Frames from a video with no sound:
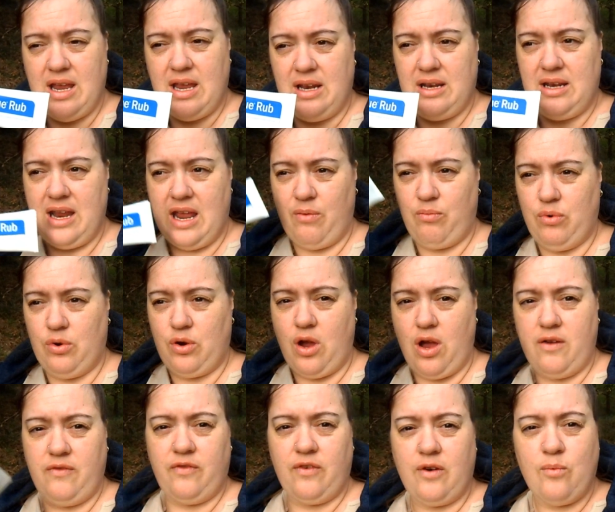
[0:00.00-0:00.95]
and now we'll
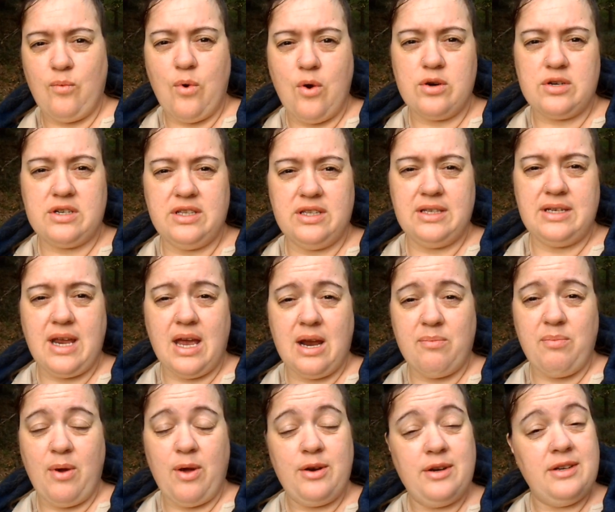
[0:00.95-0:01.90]
go for a walk to the duck
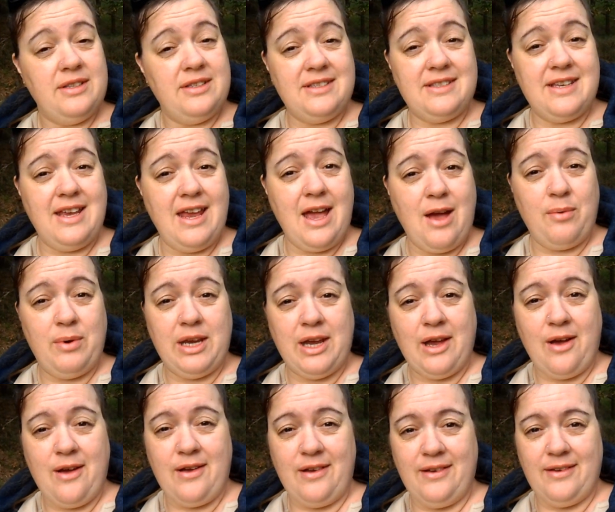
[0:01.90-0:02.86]
pond and see how we
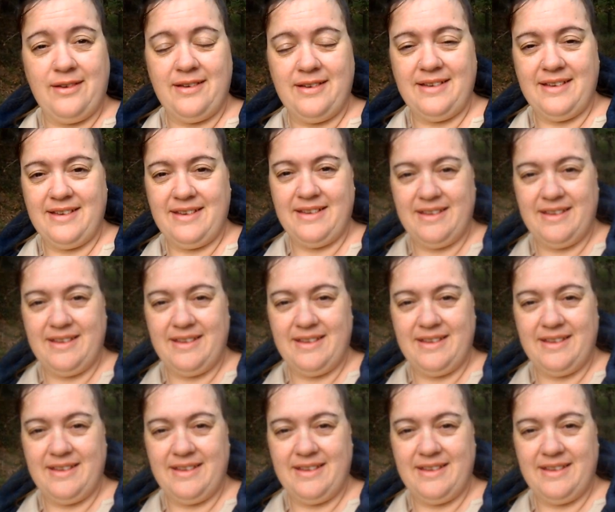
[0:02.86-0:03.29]
go.